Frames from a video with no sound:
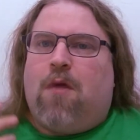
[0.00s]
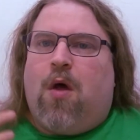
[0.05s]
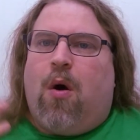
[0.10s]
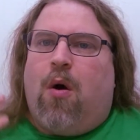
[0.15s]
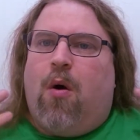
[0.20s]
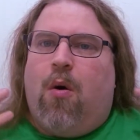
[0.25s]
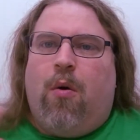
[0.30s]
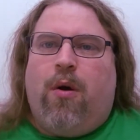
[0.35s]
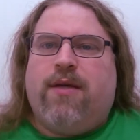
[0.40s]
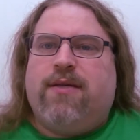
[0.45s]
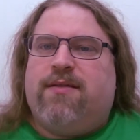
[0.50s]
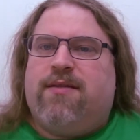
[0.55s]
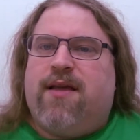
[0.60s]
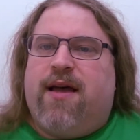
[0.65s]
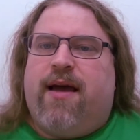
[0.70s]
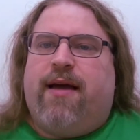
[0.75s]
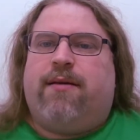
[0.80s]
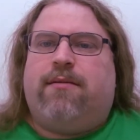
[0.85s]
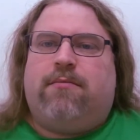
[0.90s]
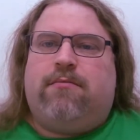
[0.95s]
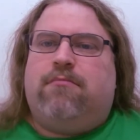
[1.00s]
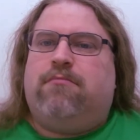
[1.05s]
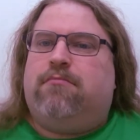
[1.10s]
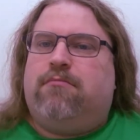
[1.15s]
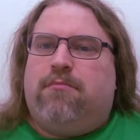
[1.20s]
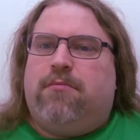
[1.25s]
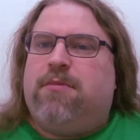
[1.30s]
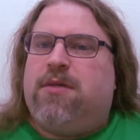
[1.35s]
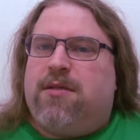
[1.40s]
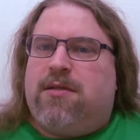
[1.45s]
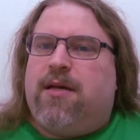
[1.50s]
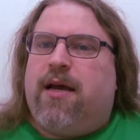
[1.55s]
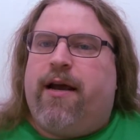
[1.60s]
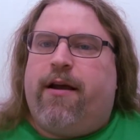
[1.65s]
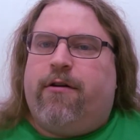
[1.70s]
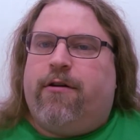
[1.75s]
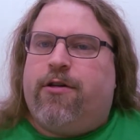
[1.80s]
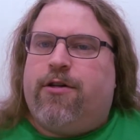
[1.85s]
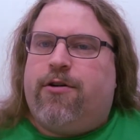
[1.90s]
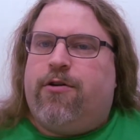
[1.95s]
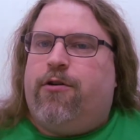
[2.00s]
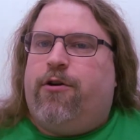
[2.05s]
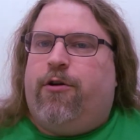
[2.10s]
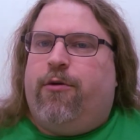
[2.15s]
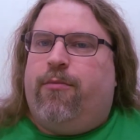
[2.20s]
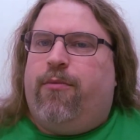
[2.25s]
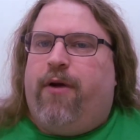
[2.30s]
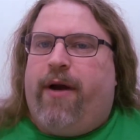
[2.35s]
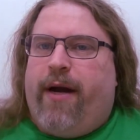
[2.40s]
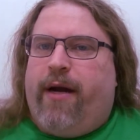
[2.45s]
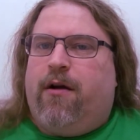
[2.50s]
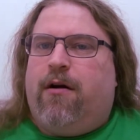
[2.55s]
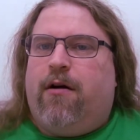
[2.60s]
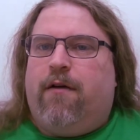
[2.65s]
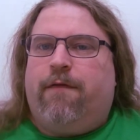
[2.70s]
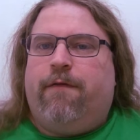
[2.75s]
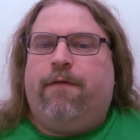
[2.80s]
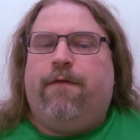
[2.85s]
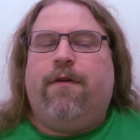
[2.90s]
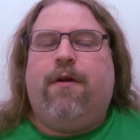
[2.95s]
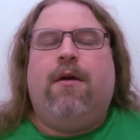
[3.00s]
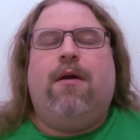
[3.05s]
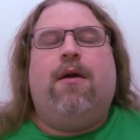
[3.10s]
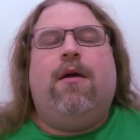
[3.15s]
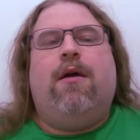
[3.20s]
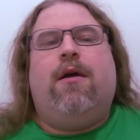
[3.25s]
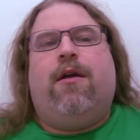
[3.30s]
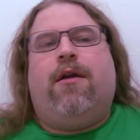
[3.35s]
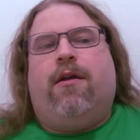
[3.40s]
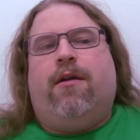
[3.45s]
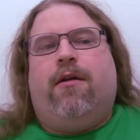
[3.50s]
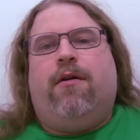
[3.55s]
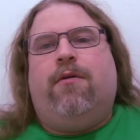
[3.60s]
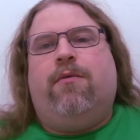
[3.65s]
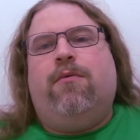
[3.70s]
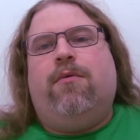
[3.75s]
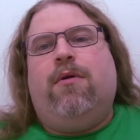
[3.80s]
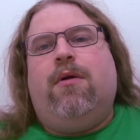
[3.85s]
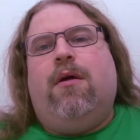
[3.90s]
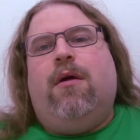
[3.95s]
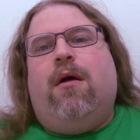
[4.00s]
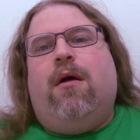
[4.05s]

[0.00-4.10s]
always that desire to turn your brain off, you know?